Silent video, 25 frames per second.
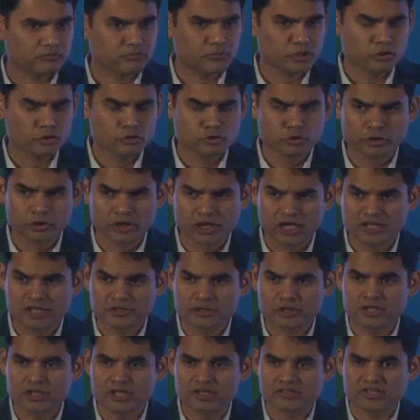You realize
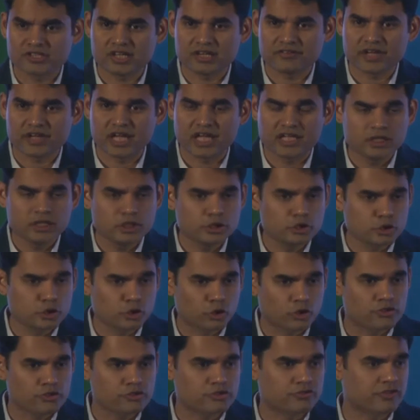she doesn't have any
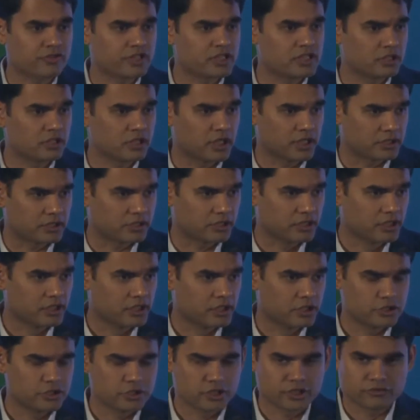insurance of any kind.
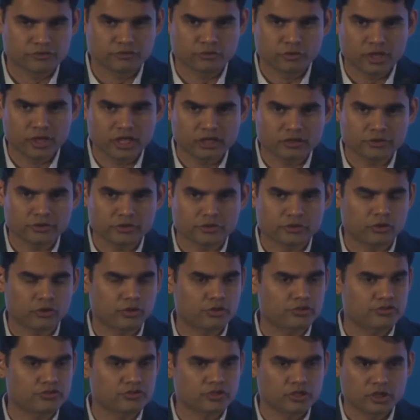She has no health
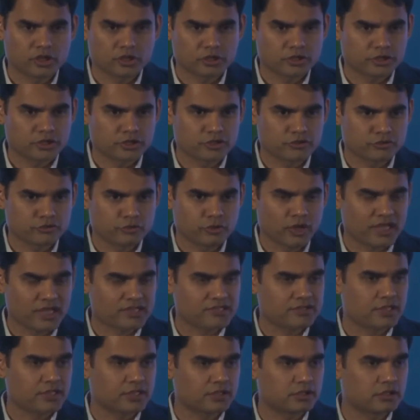insurance, she has no
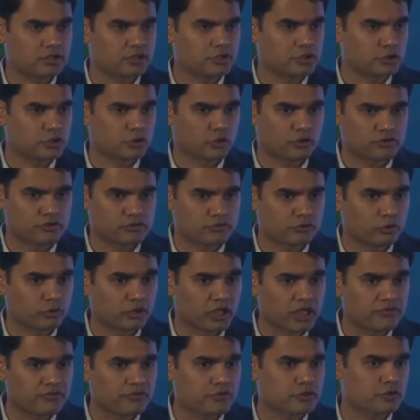accidental insurance, no
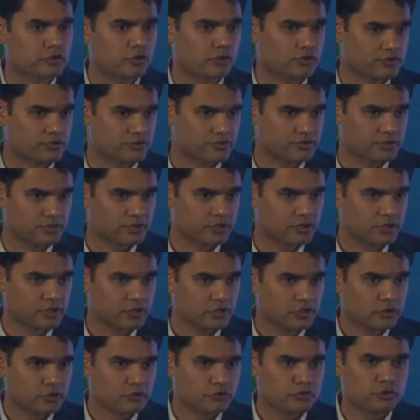life insurance.
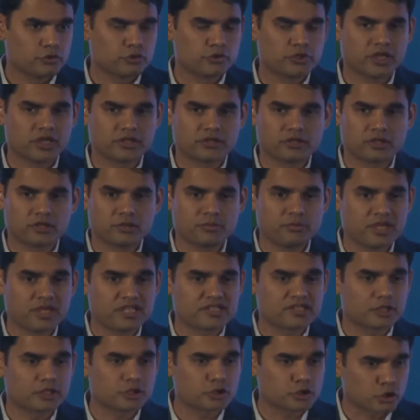So you get her a
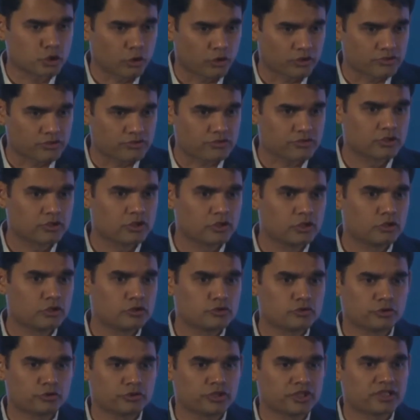basic insurance
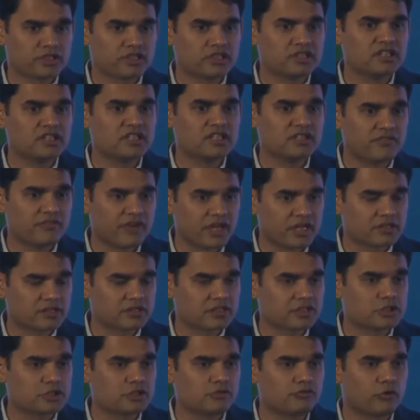so that in the event
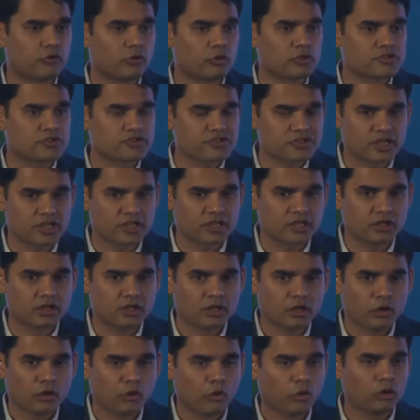that she falls sick,
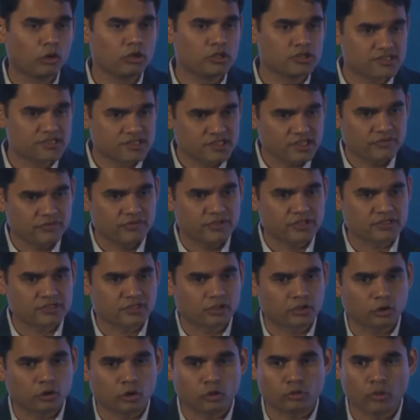all her savings
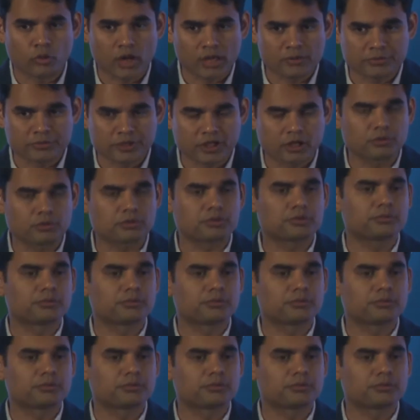are not wiped out.